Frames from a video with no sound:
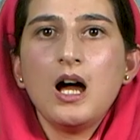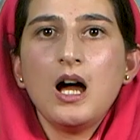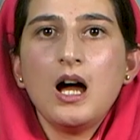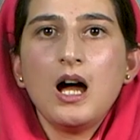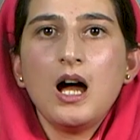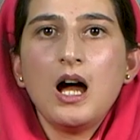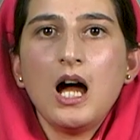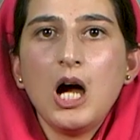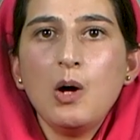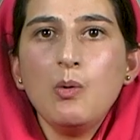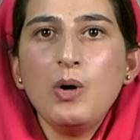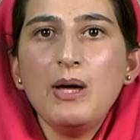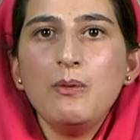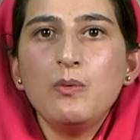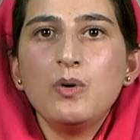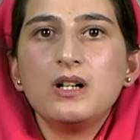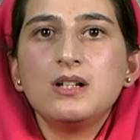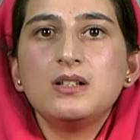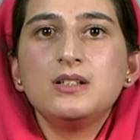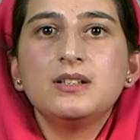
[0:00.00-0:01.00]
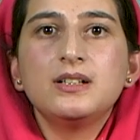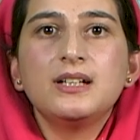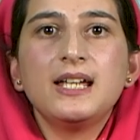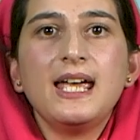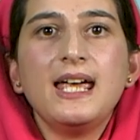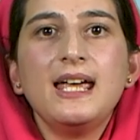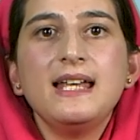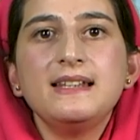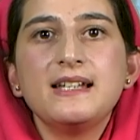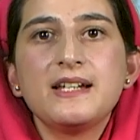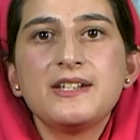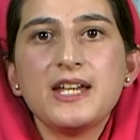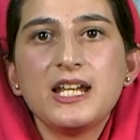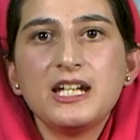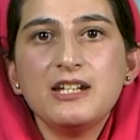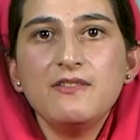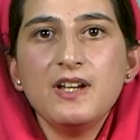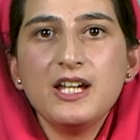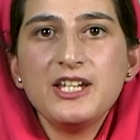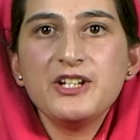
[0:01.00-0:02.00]
However, in the
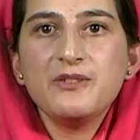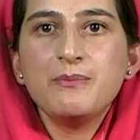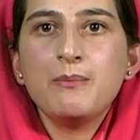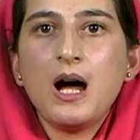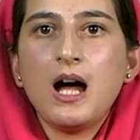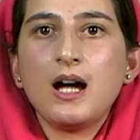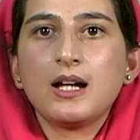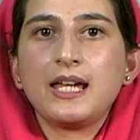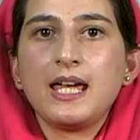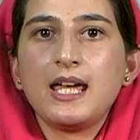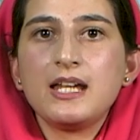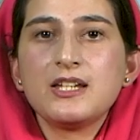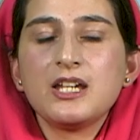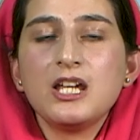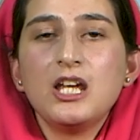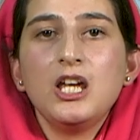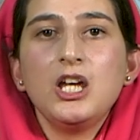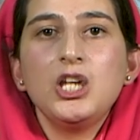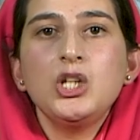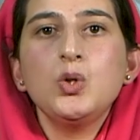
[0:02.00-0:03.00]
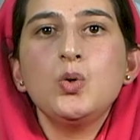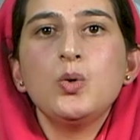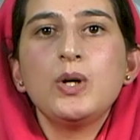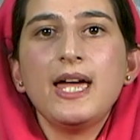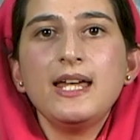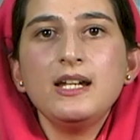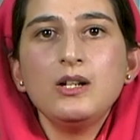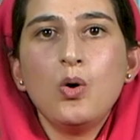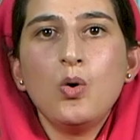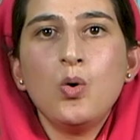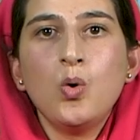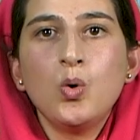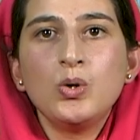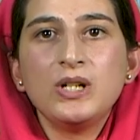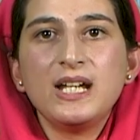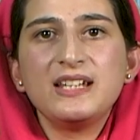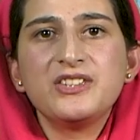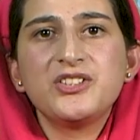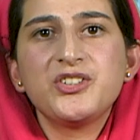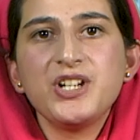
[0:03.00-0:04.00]
derivative market, you can own
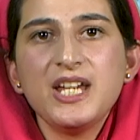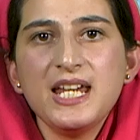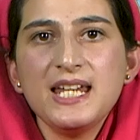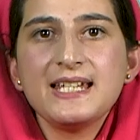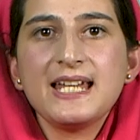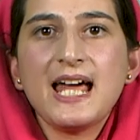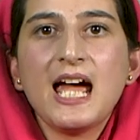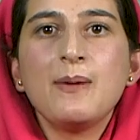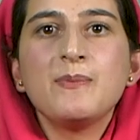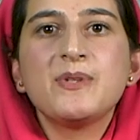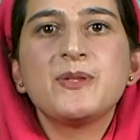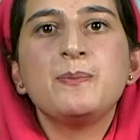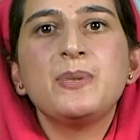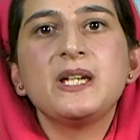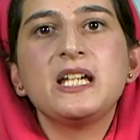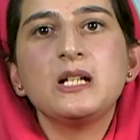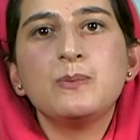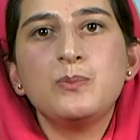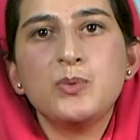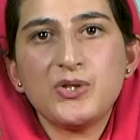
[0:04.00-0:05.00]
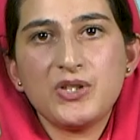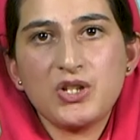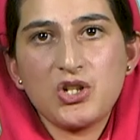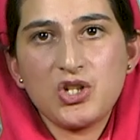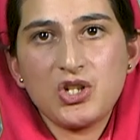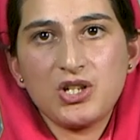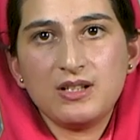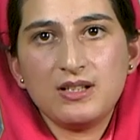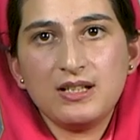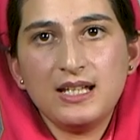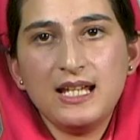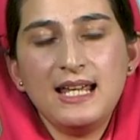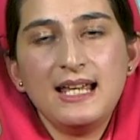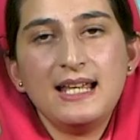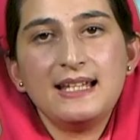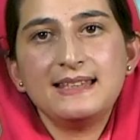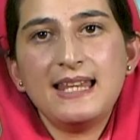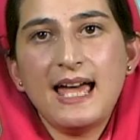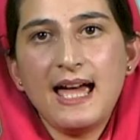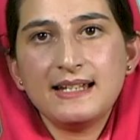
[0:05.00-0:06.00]
a 3 times bigger position,
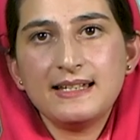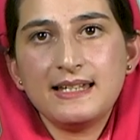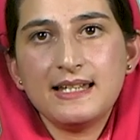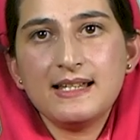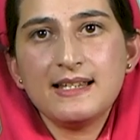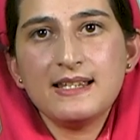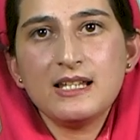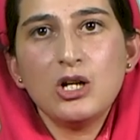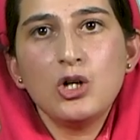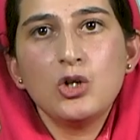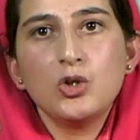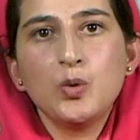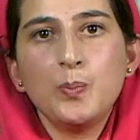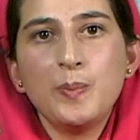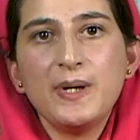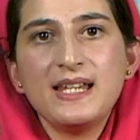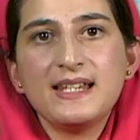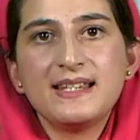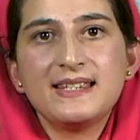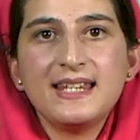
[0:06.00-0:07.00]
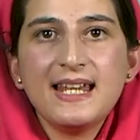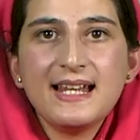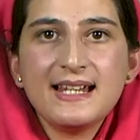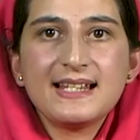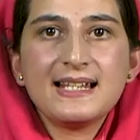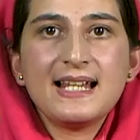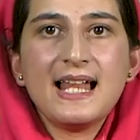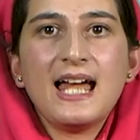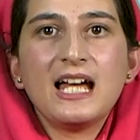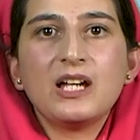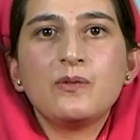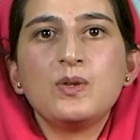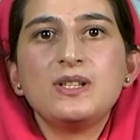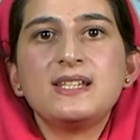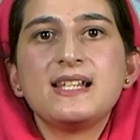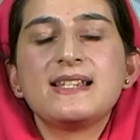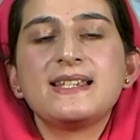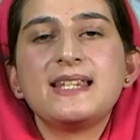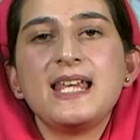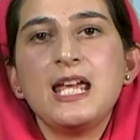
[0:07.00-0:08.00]
that is rupees 6 lakh with the
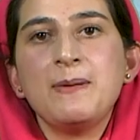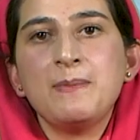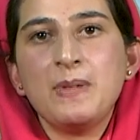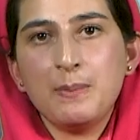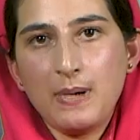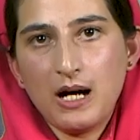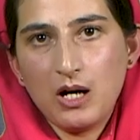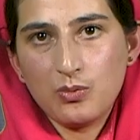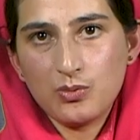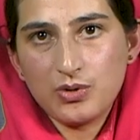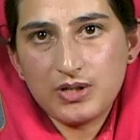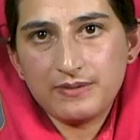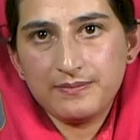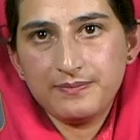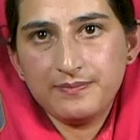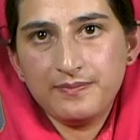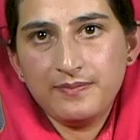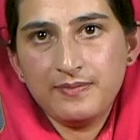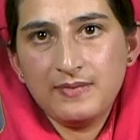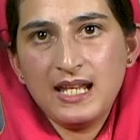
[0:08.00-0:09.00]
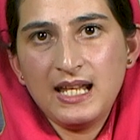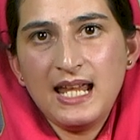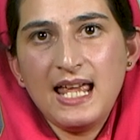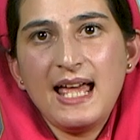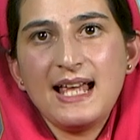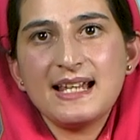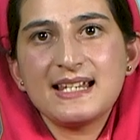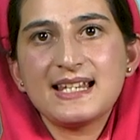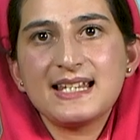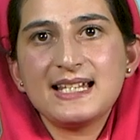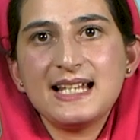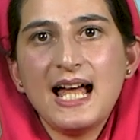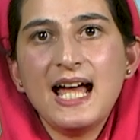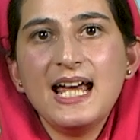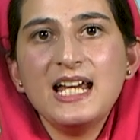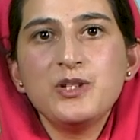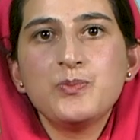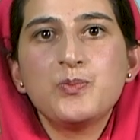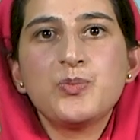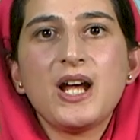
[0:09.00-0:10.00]
same amount. A
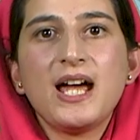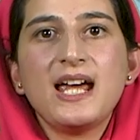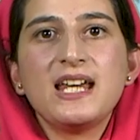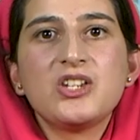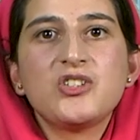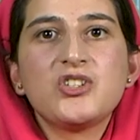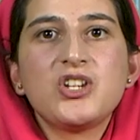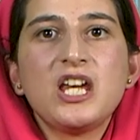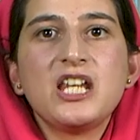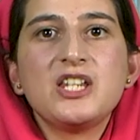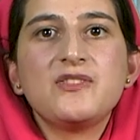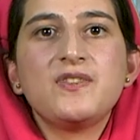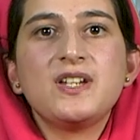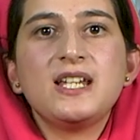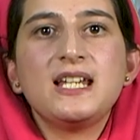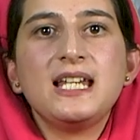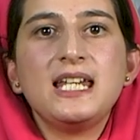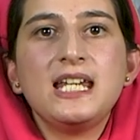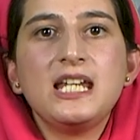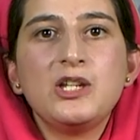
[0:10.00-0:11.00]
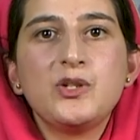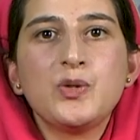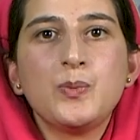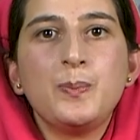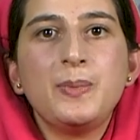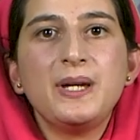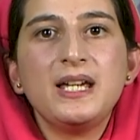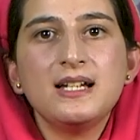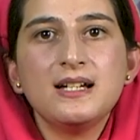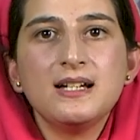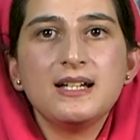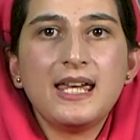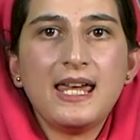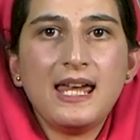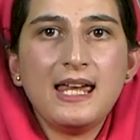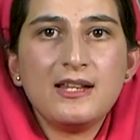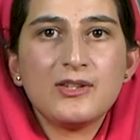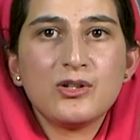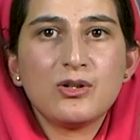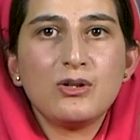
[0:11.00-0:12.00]
slight price change will lead to bigger
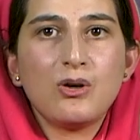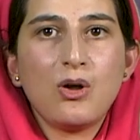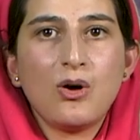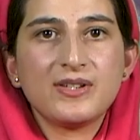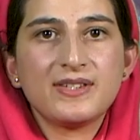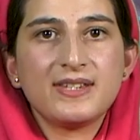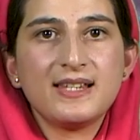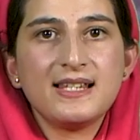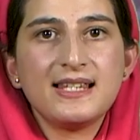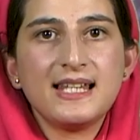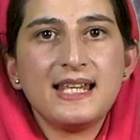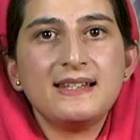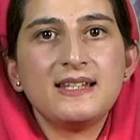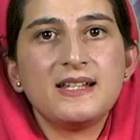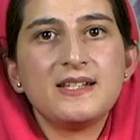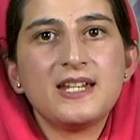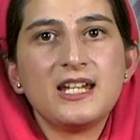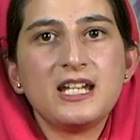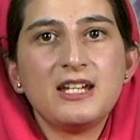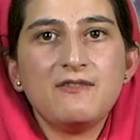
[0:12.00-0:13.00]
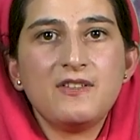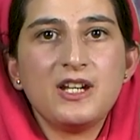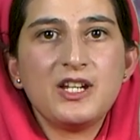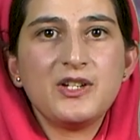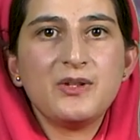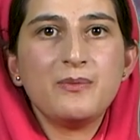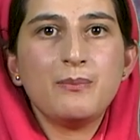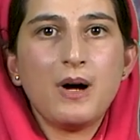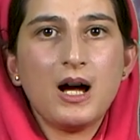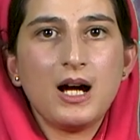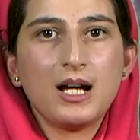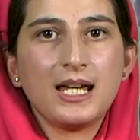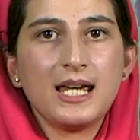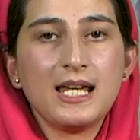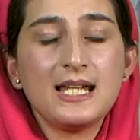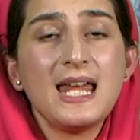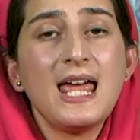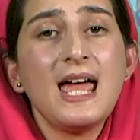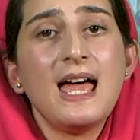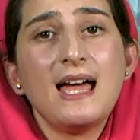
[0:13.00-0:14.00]
gains or losses in the derivative market
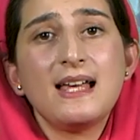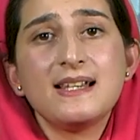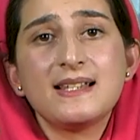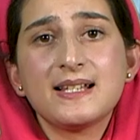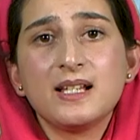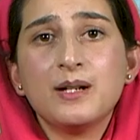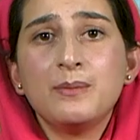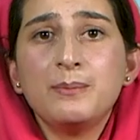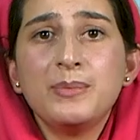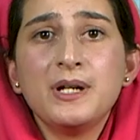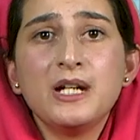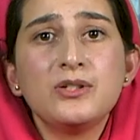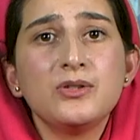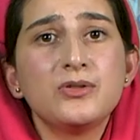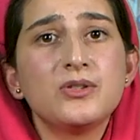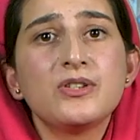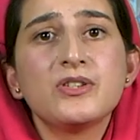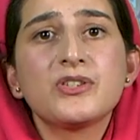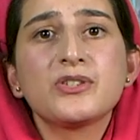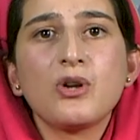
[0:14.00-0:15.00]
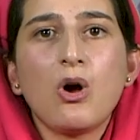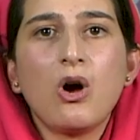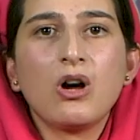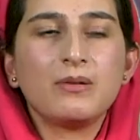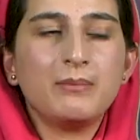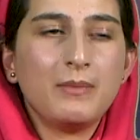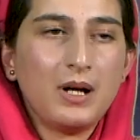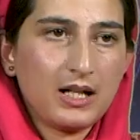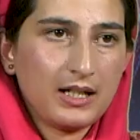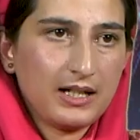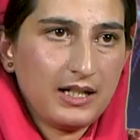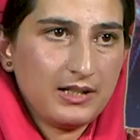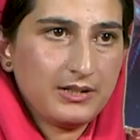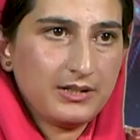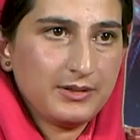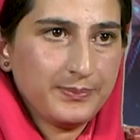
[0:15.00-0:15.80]
as compared to the stock market.